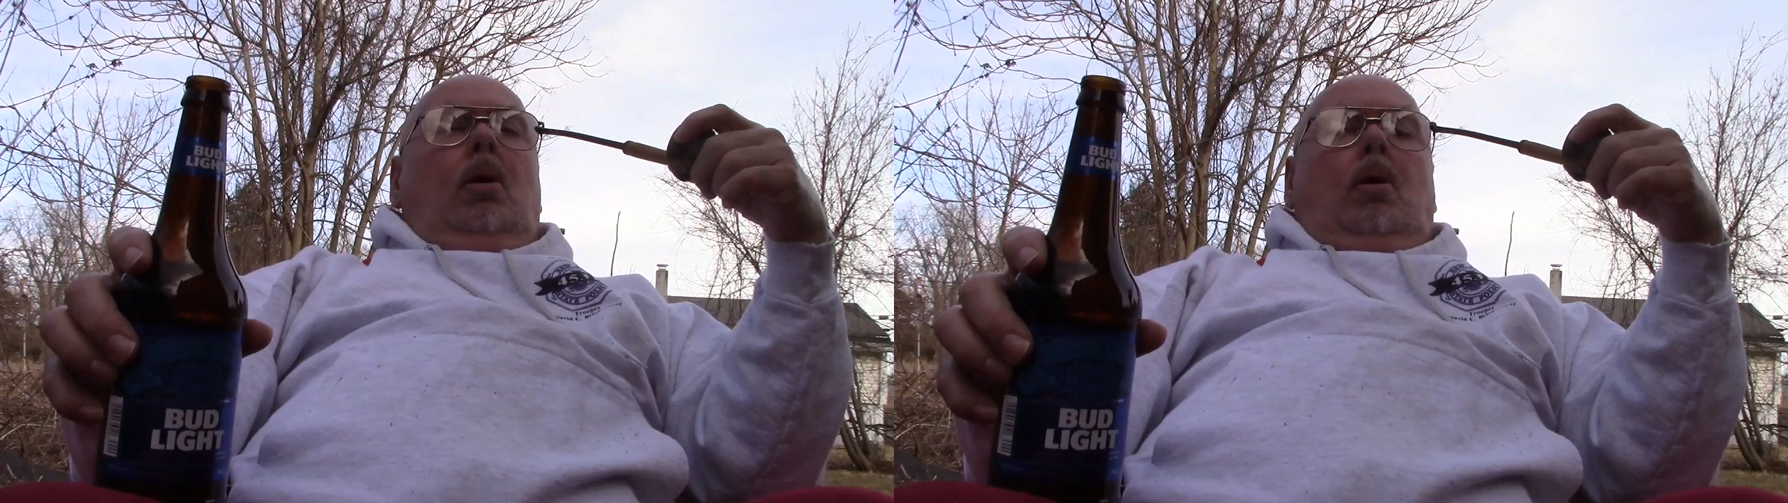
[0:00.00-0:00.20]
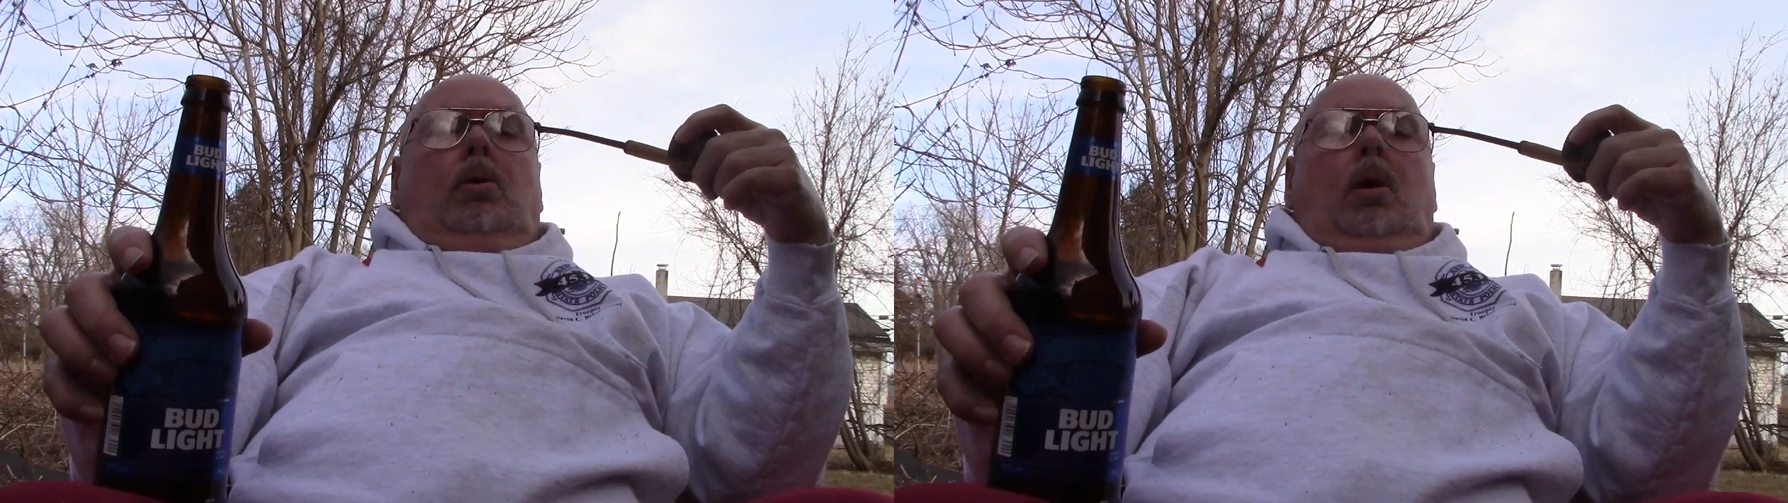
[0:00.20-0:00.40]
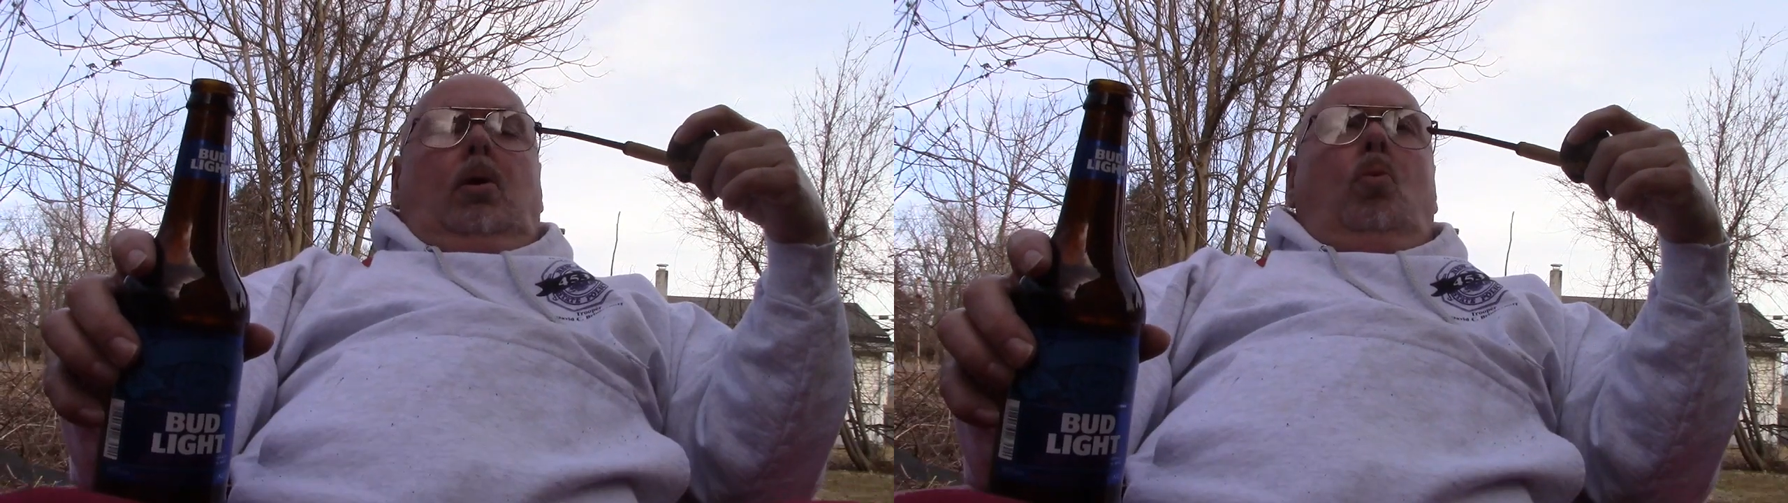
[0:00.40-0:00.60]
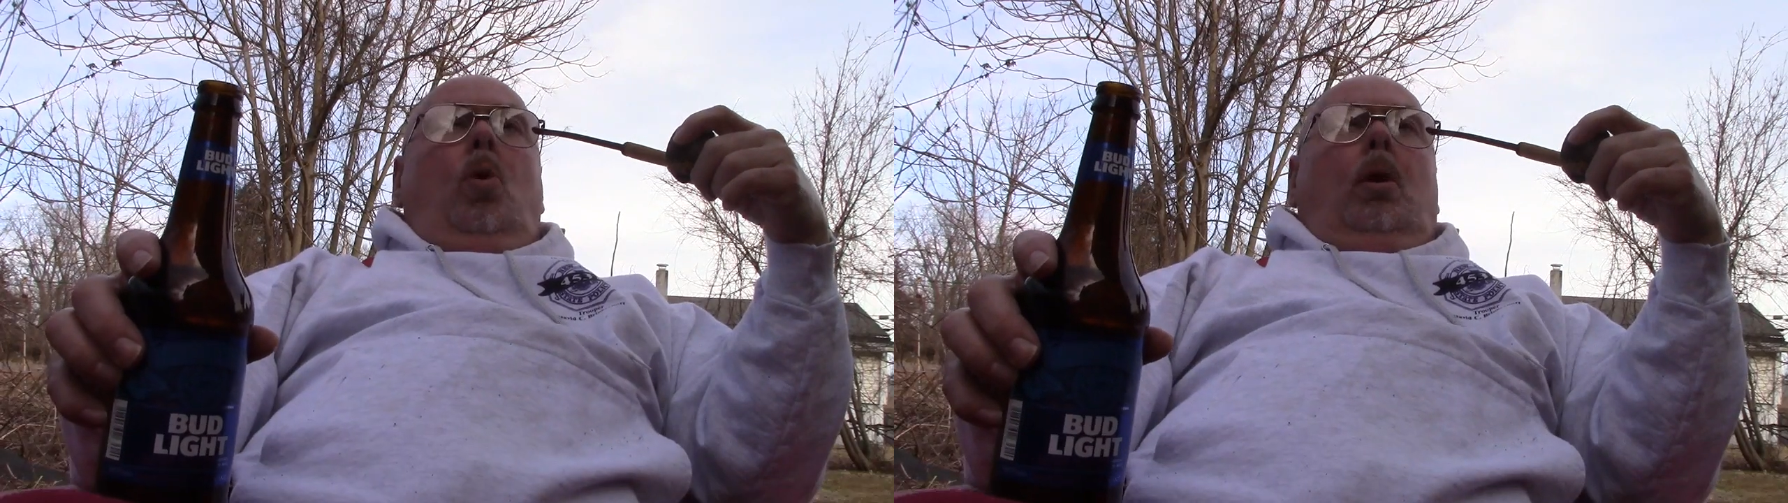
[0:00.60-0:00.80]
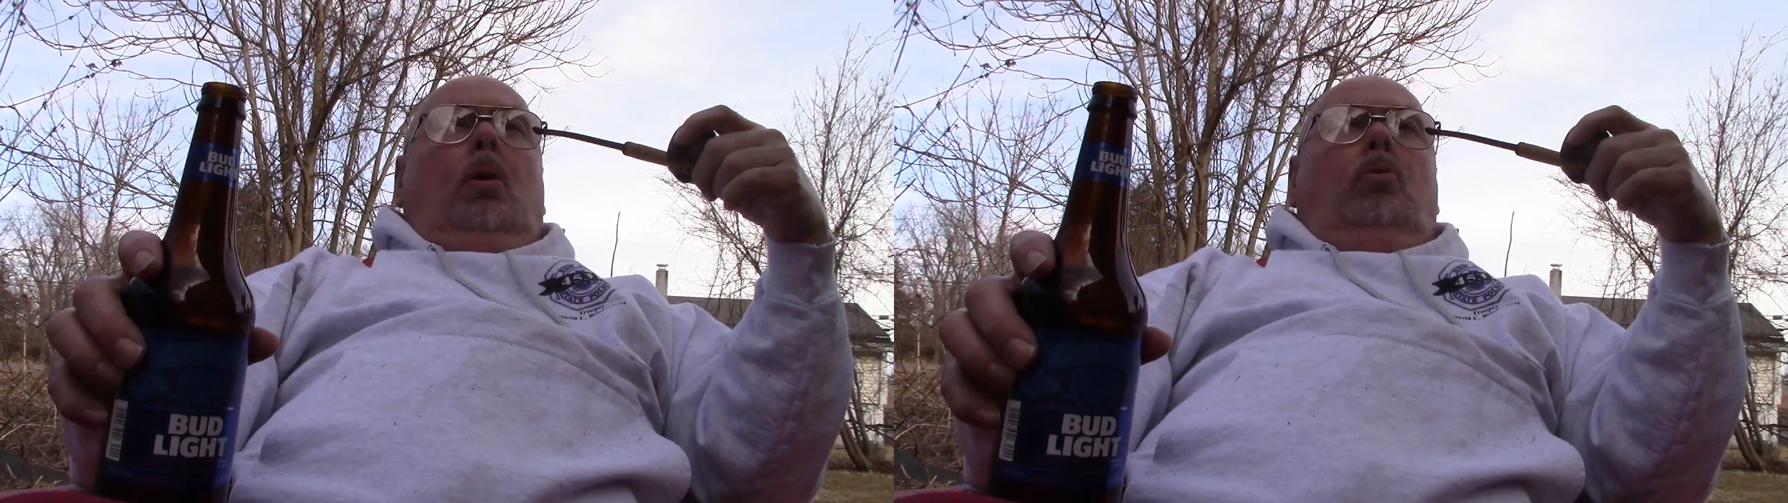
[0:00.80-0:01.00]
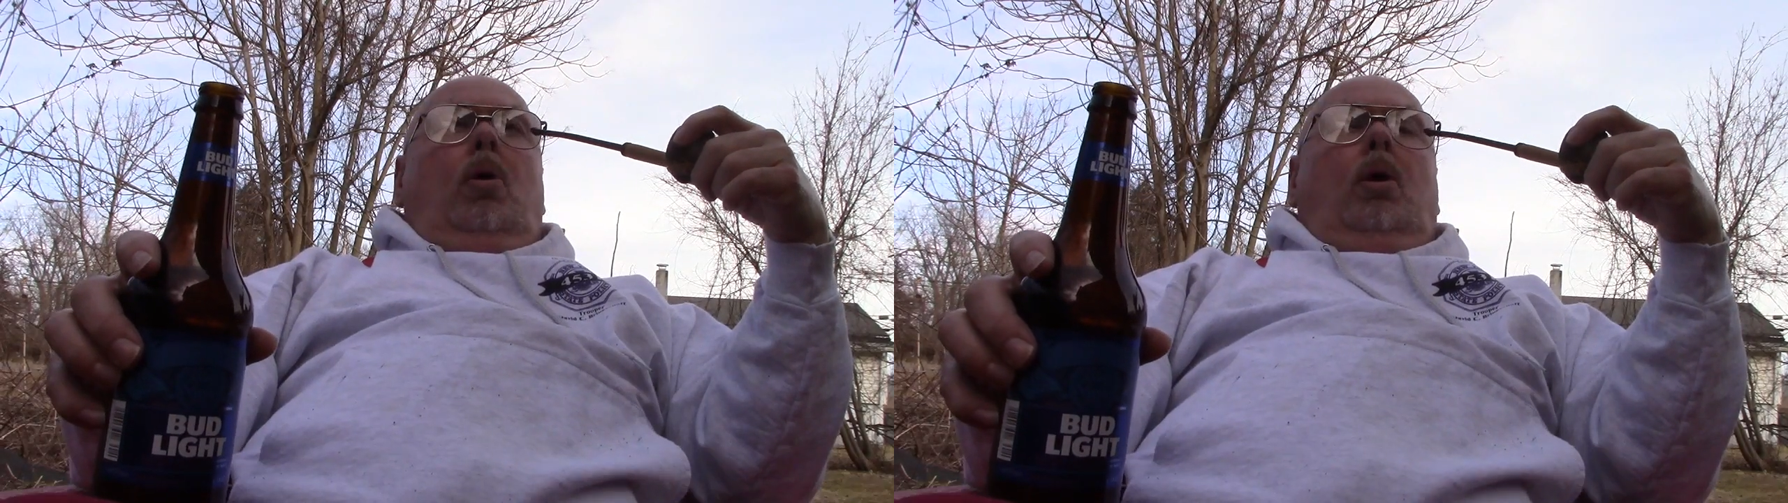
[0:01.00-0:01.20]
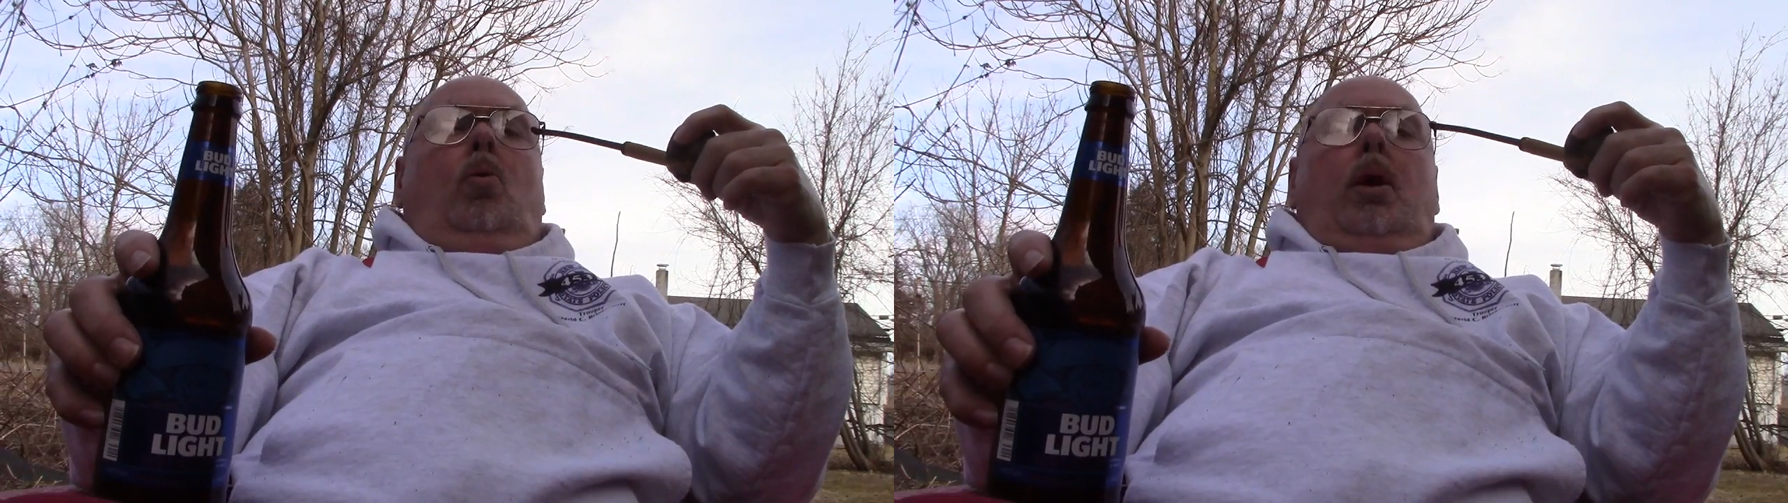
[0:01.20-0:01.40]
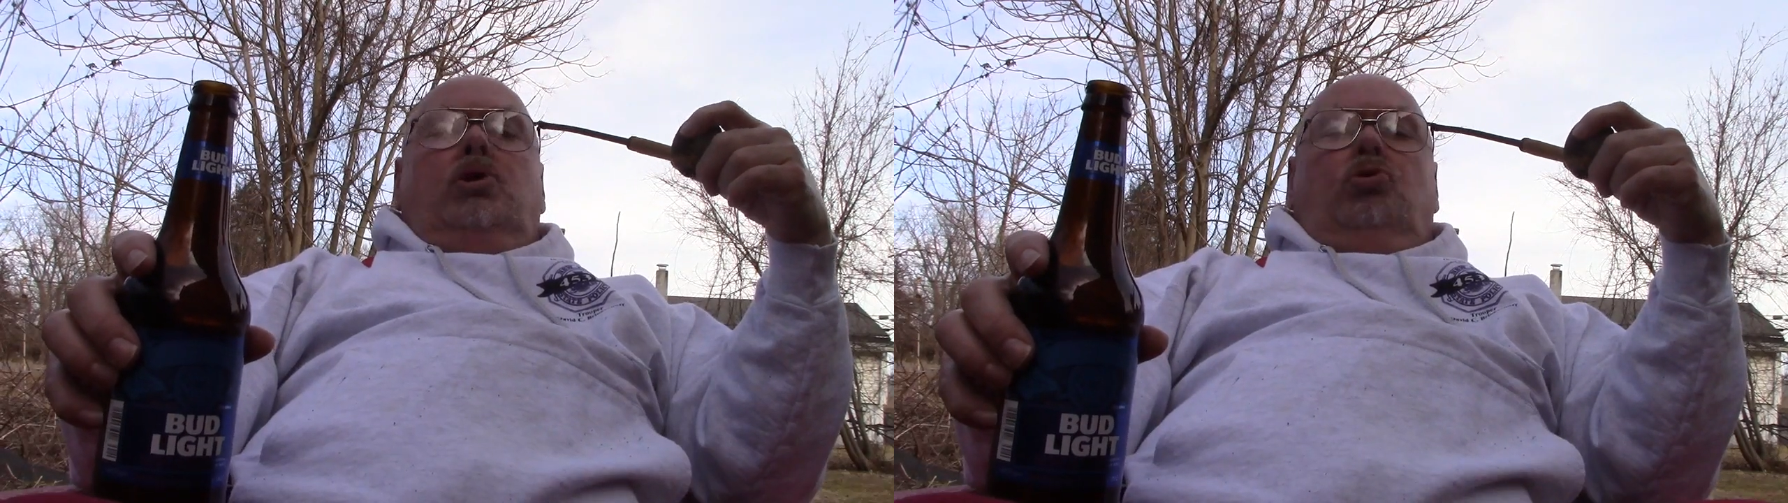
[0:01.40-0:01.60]
Another
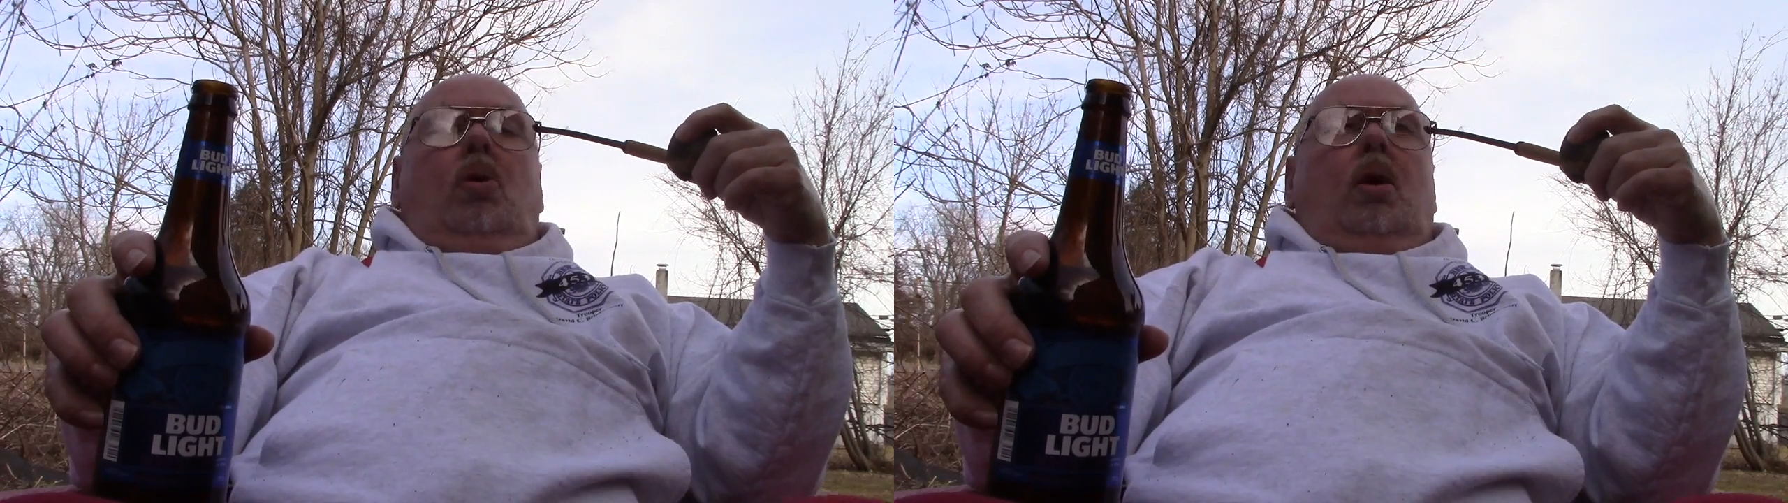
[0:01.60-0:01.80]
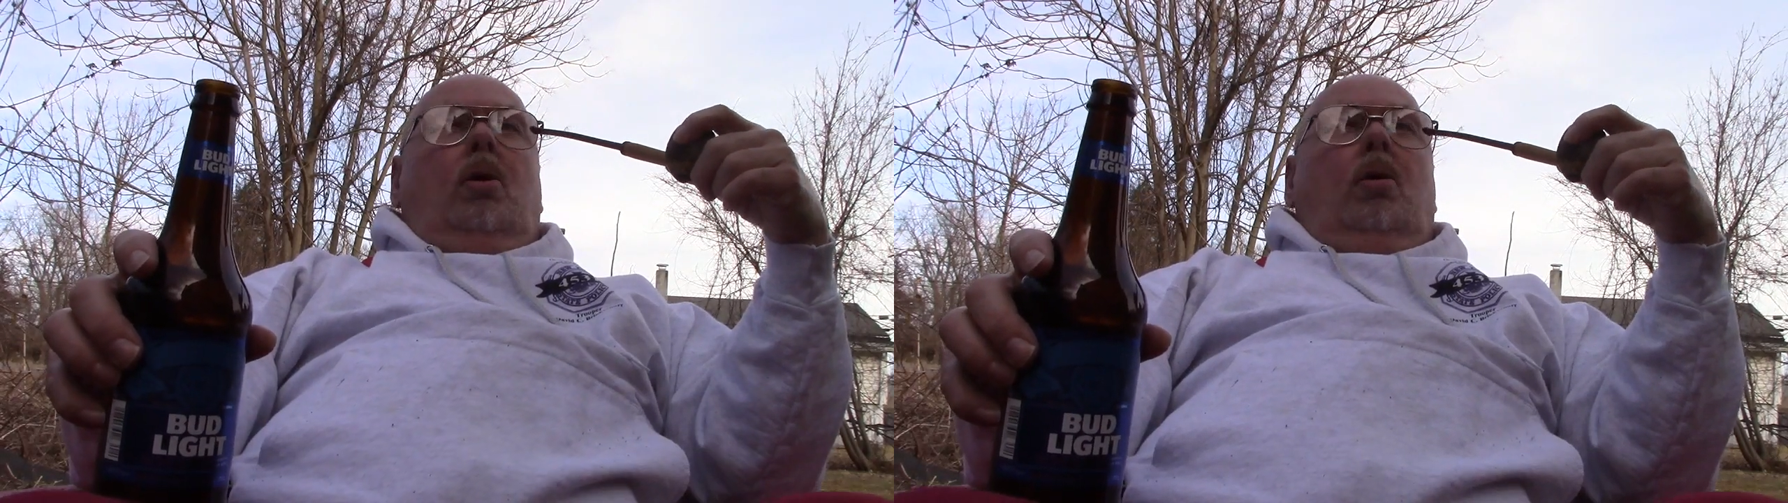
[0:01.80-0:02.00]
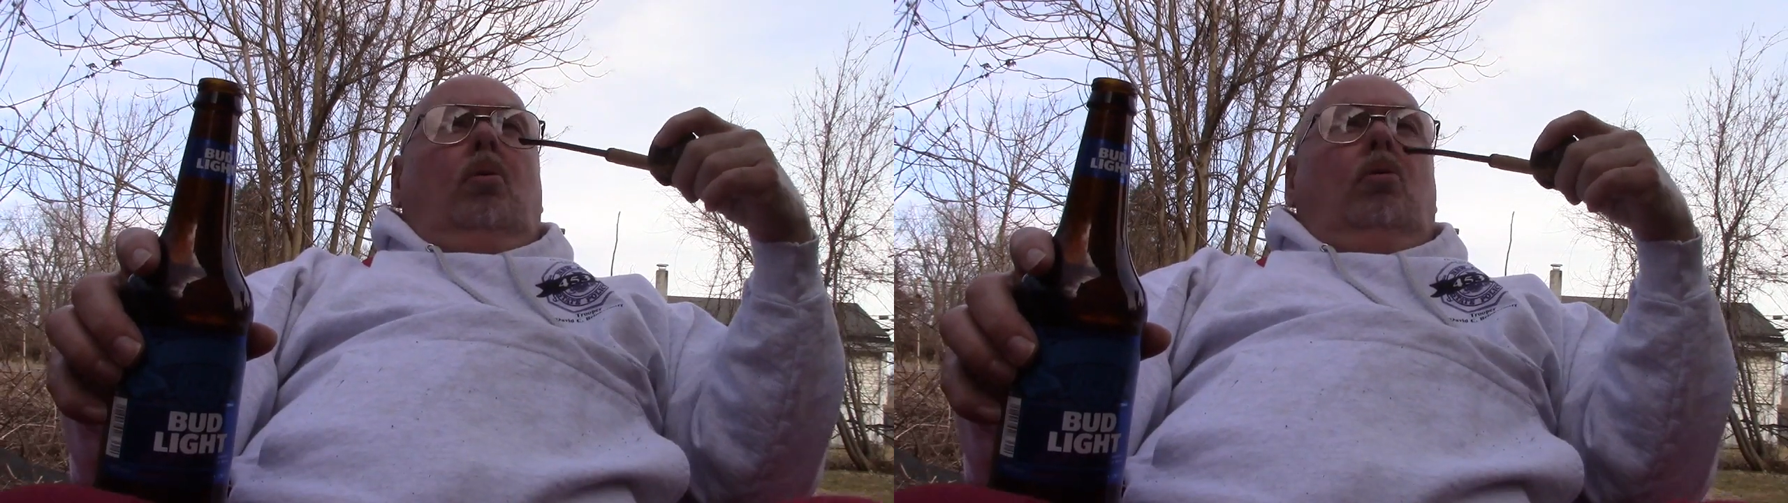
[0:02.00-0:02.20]
runaway truck